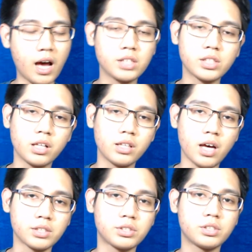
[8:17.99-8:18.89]
As Al
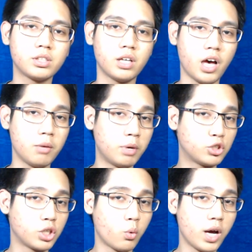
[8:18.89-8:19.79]
Nas, I
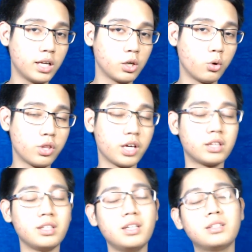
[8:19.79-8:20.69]
mentioned a while ago
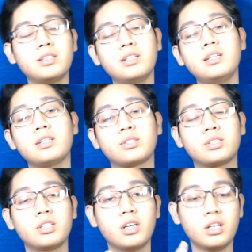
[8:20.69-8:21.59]
that it
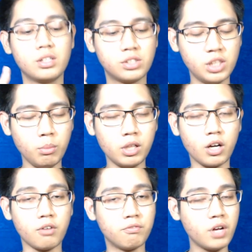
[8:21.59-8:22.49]
is
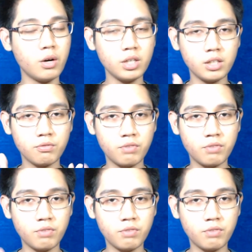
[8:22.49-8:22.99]
similar, very,